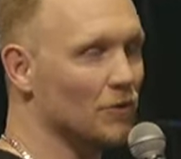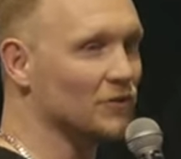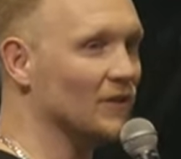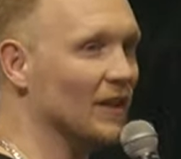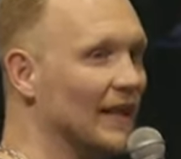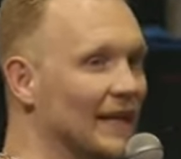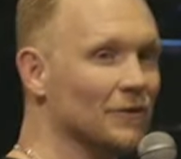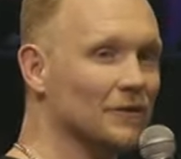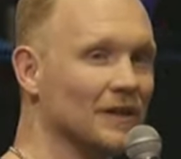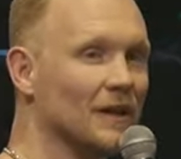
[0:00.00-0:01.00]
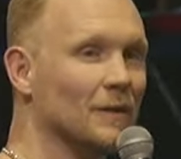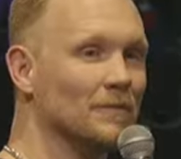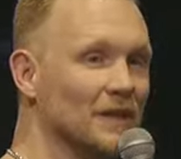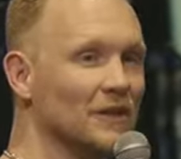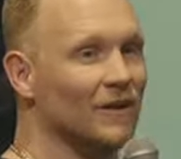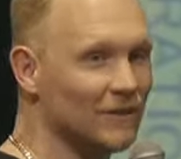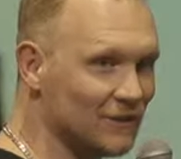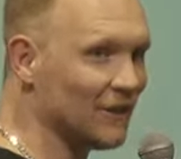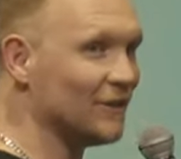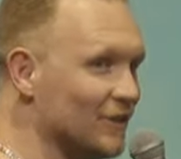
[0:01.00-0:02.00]
more to the lady on the cup than y'all to
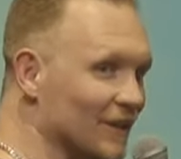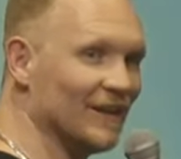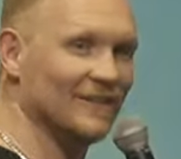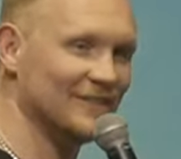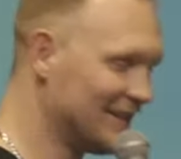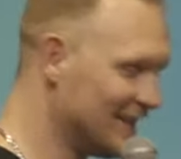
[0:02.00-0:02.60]
church, you know?